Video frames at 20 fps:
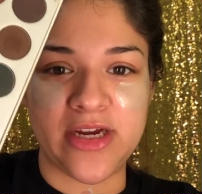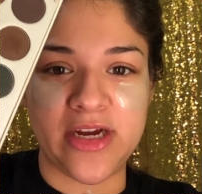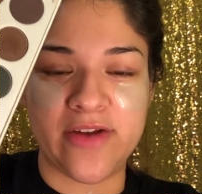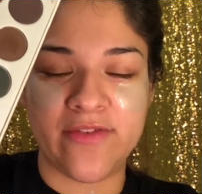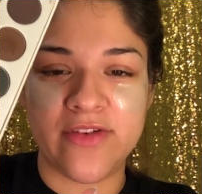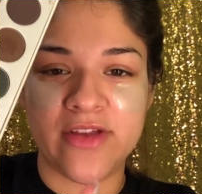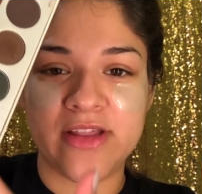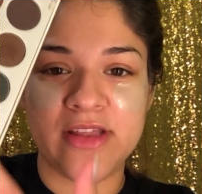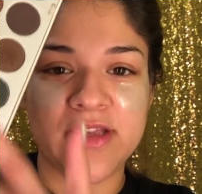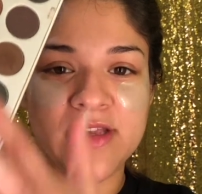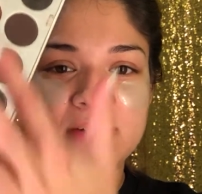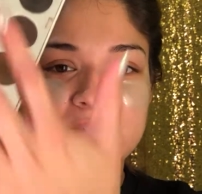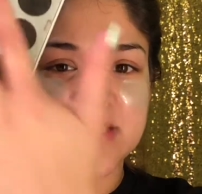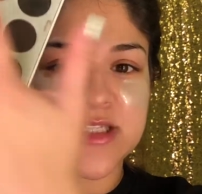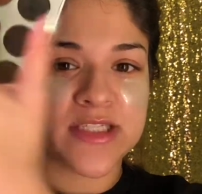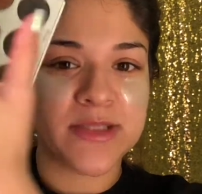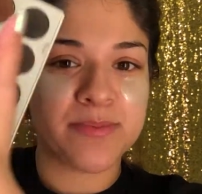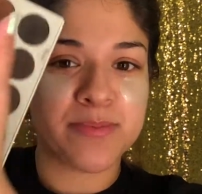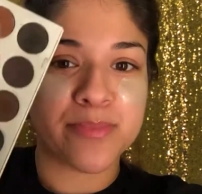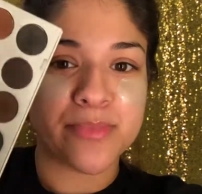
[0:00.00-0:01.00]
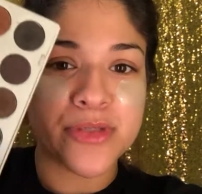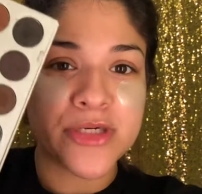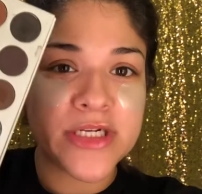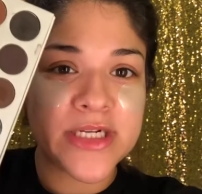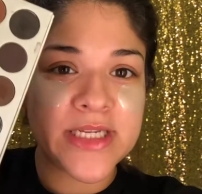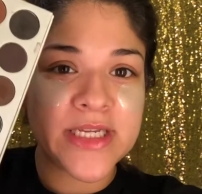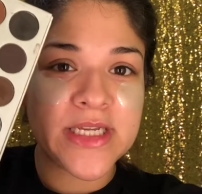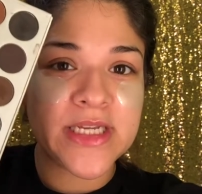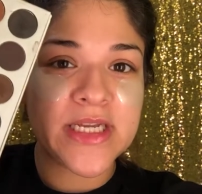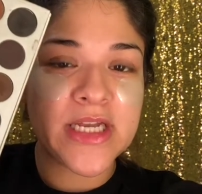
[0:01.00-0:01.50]
Everything else is
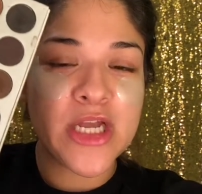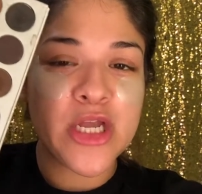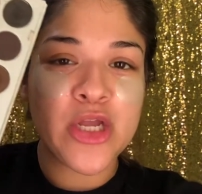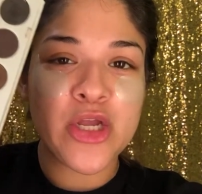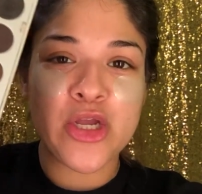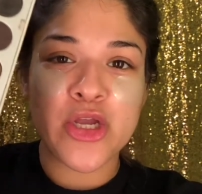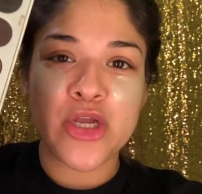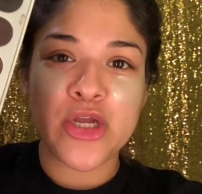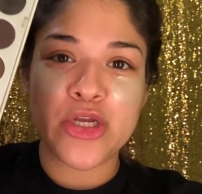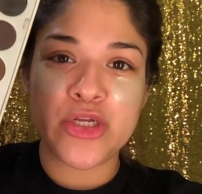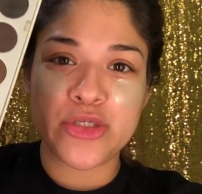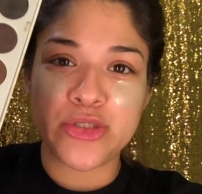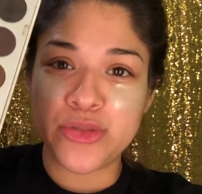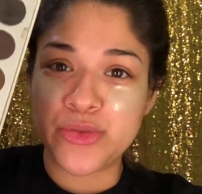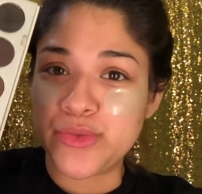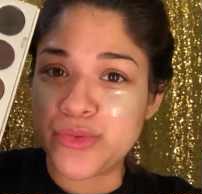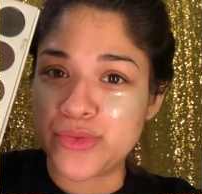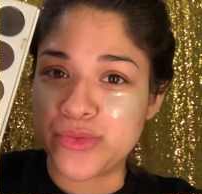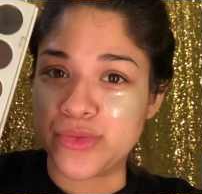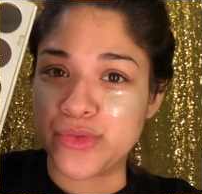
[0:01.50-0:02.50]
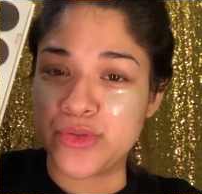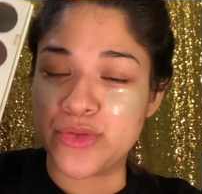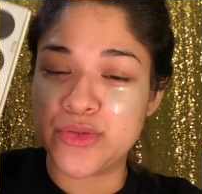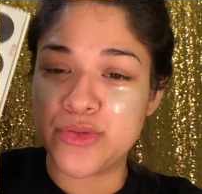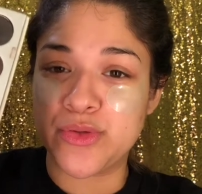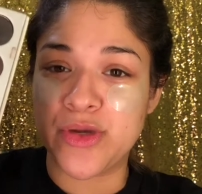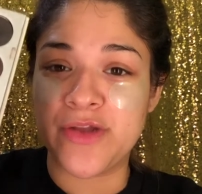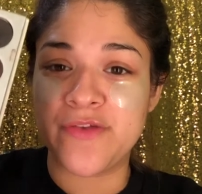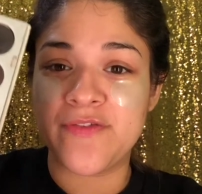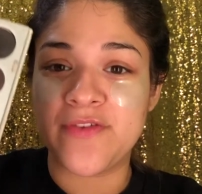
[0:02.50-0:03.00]
pretty neutral.
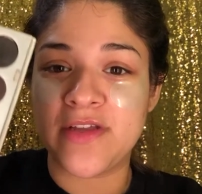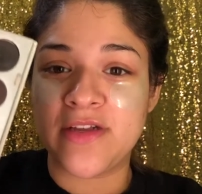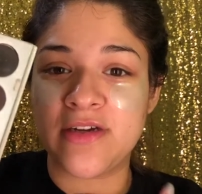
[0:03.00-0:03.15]
So I